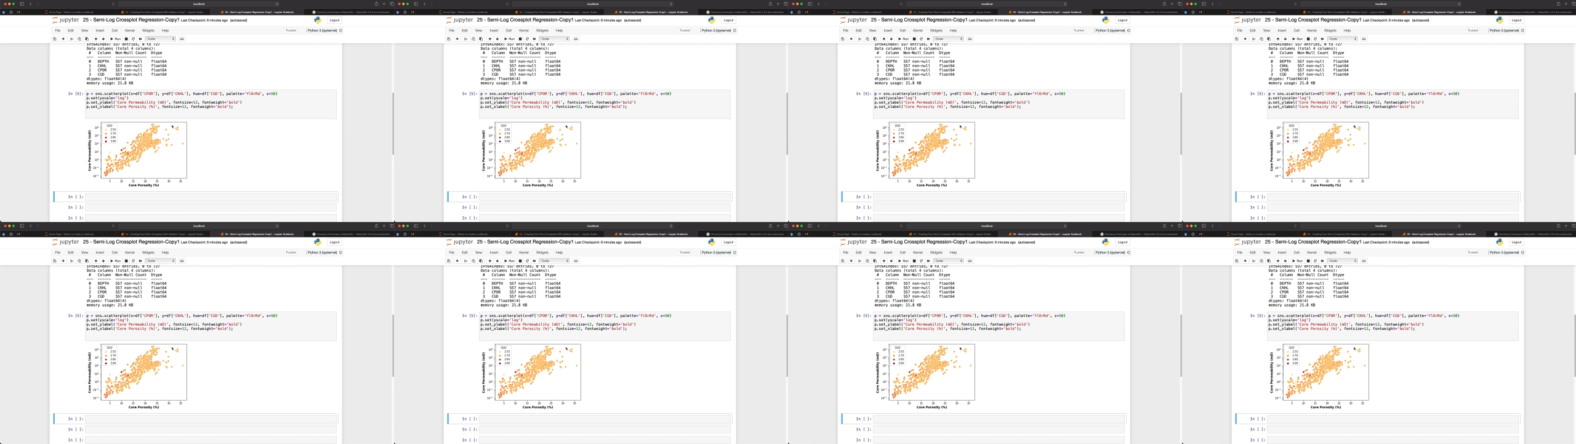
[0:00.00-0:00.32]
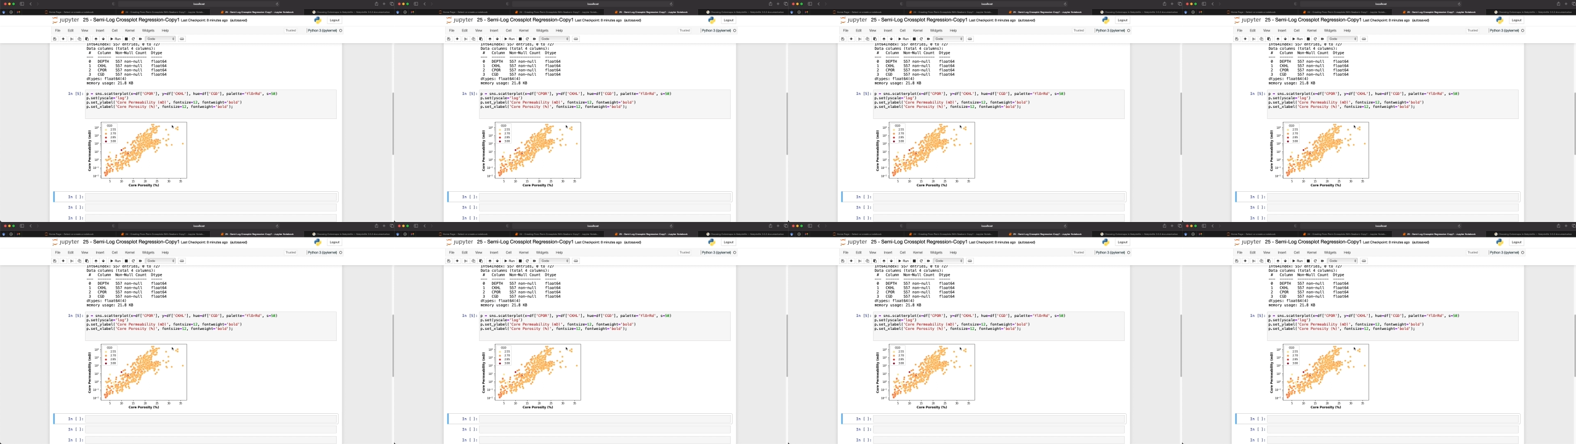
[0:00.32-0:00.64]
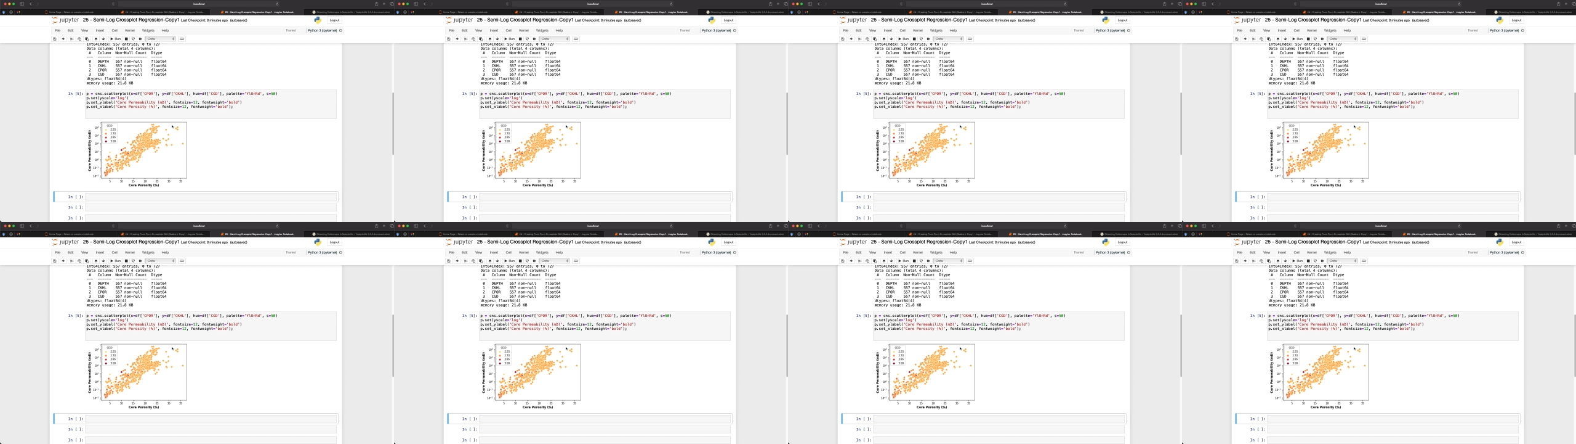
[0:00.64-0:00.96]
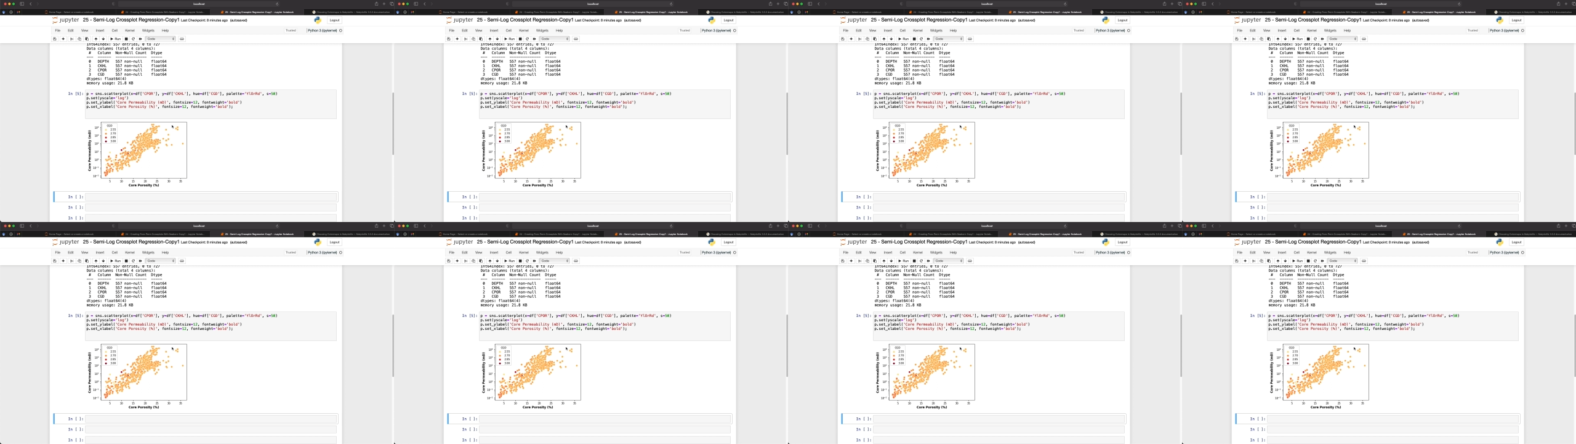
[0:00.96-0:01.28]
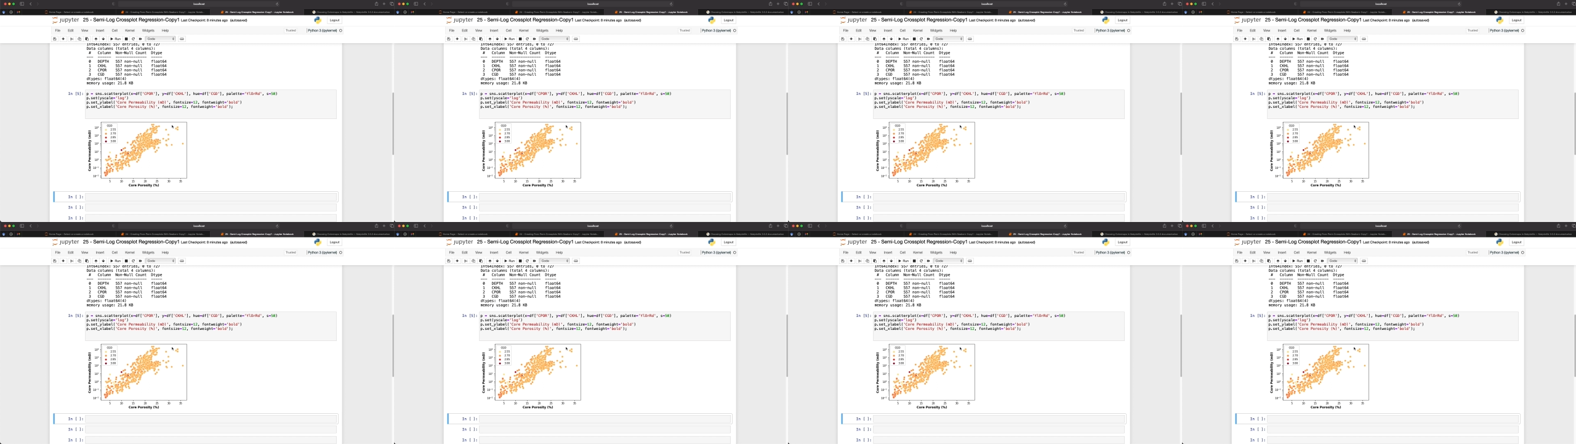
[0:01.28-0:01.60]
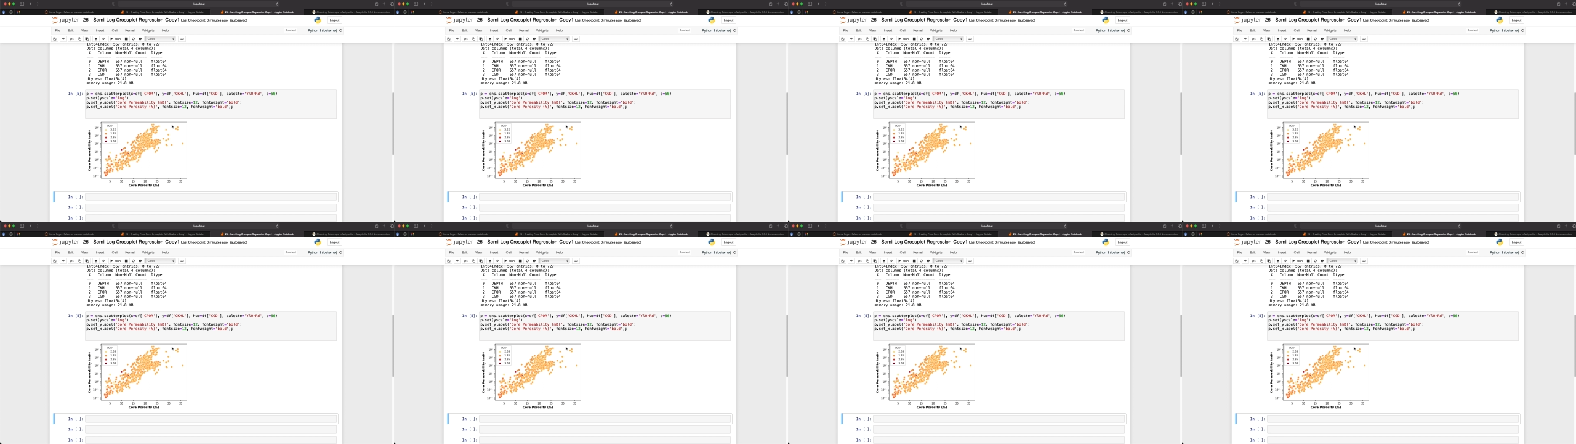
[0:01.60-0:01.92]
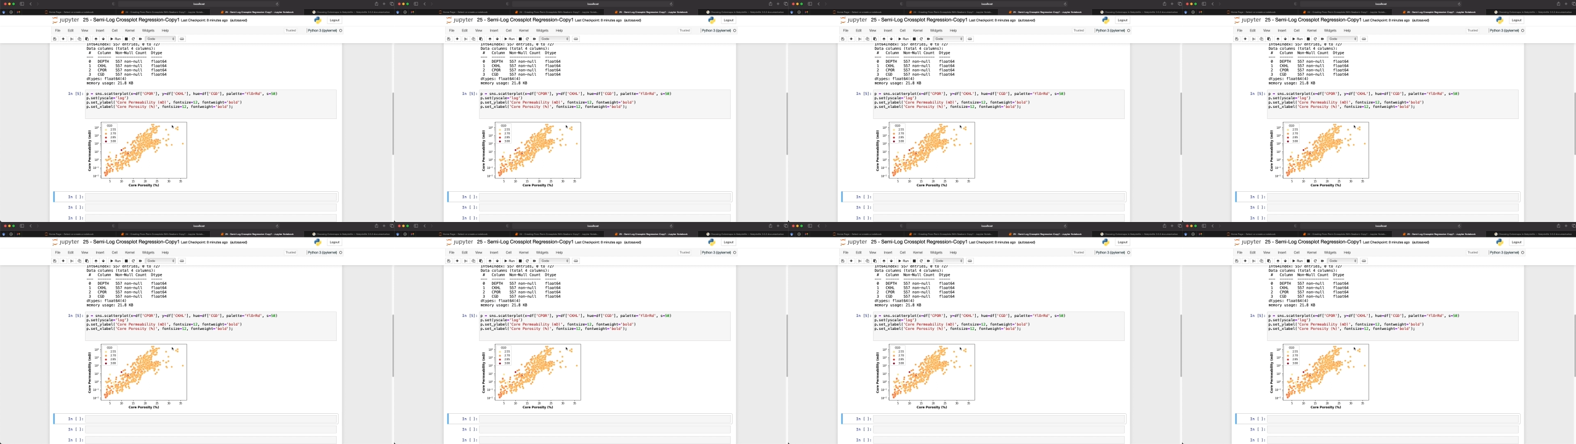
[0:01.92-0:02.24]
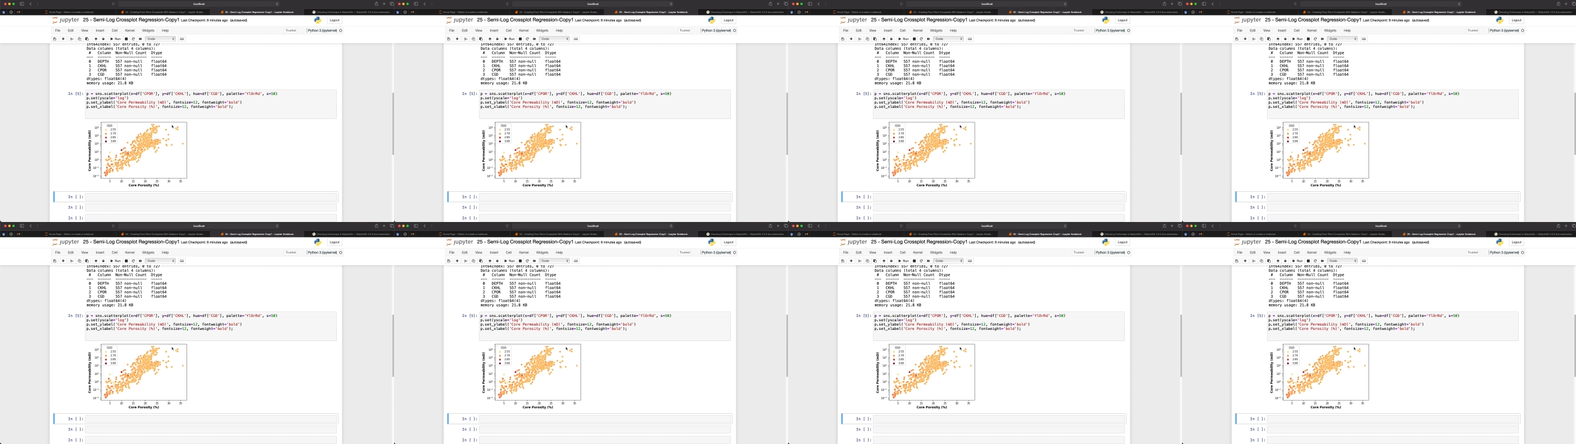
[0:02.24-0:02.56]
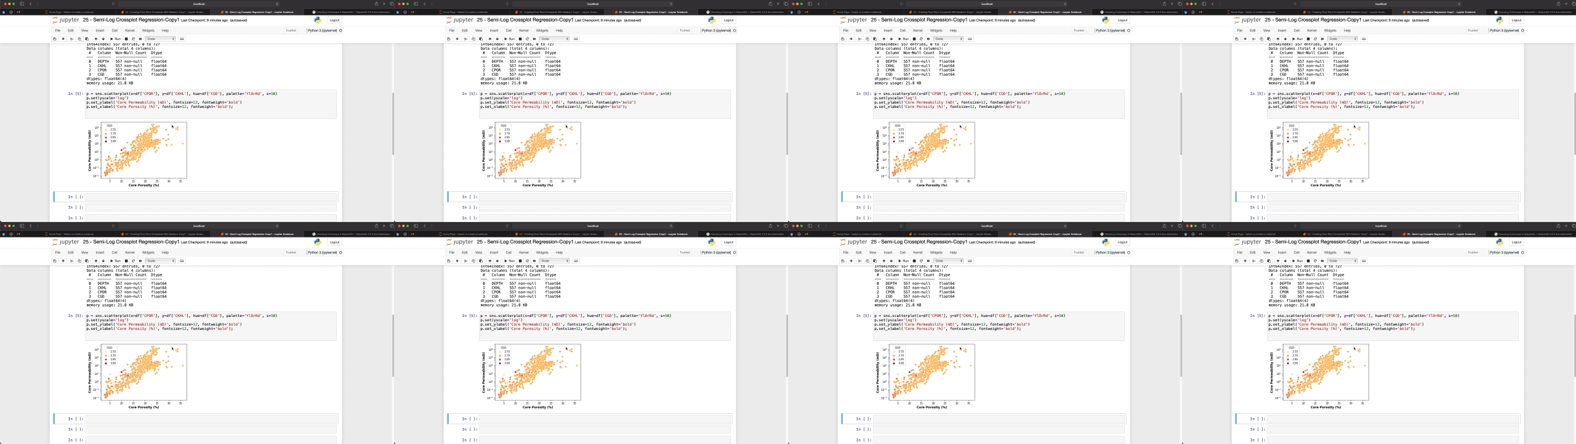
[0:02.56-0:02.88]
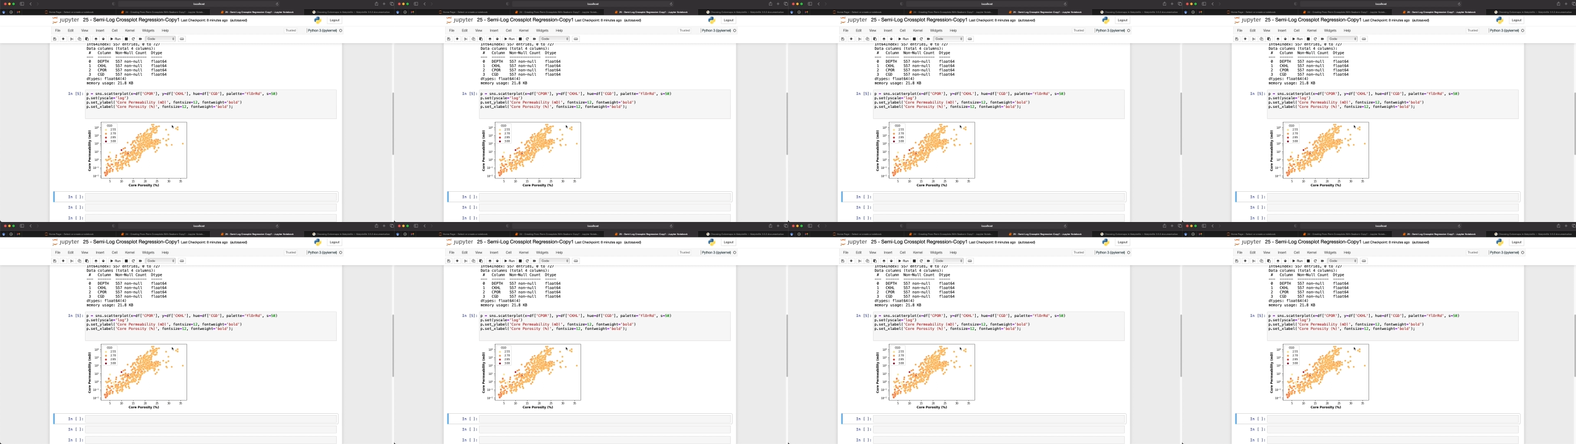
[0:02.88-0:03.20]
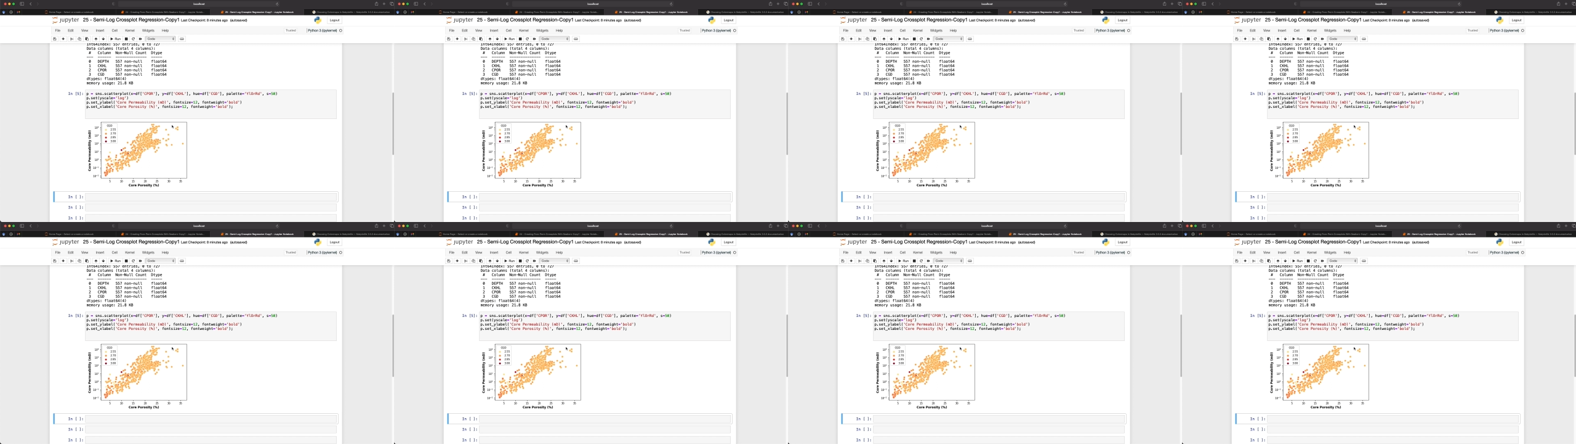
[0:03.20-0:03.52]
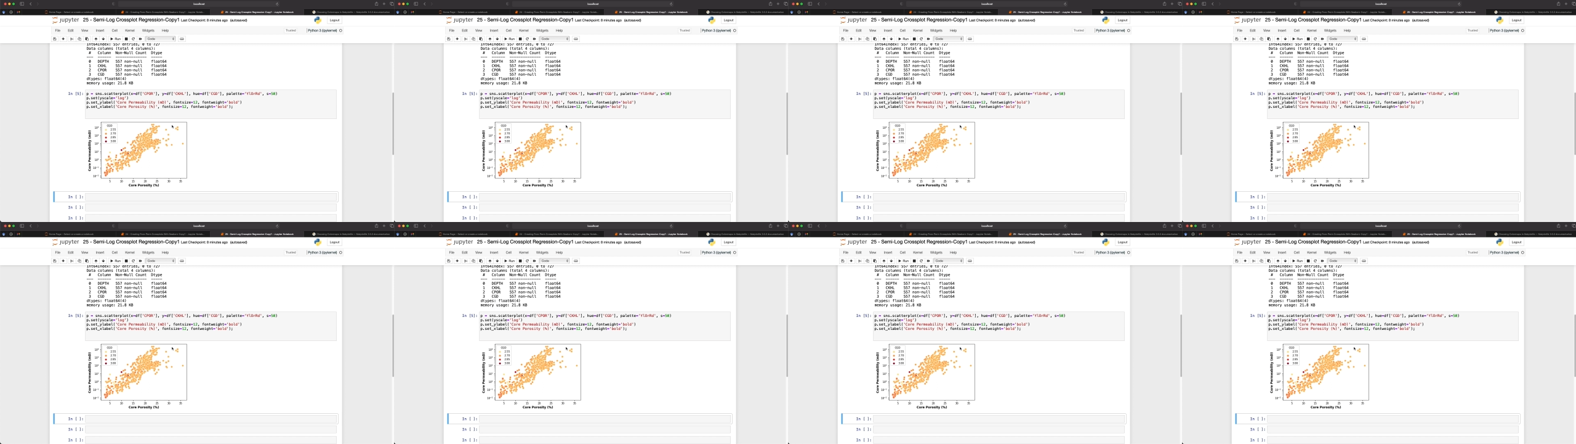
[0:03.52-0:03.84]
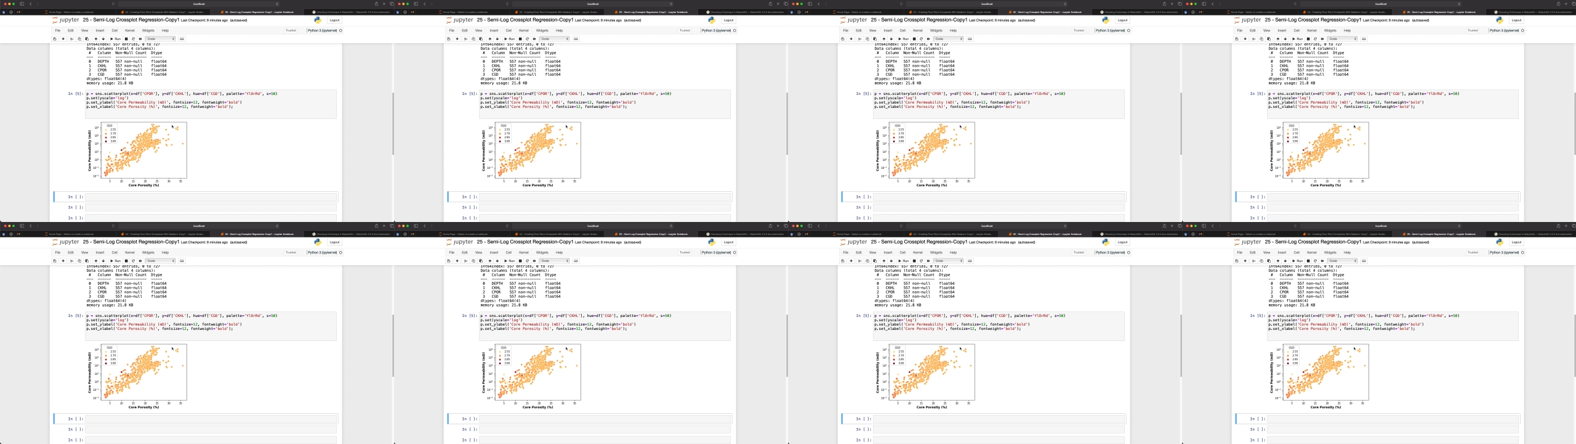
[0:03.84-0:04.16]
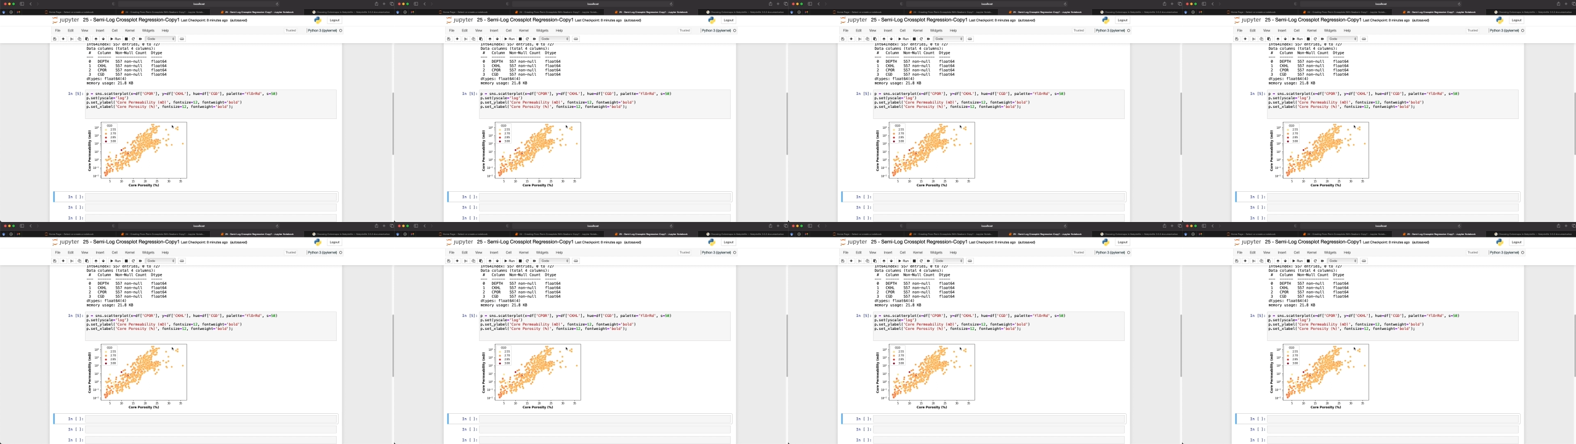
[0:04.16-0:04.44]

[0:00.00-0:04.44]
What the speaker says: Nobody's mouth can be seen.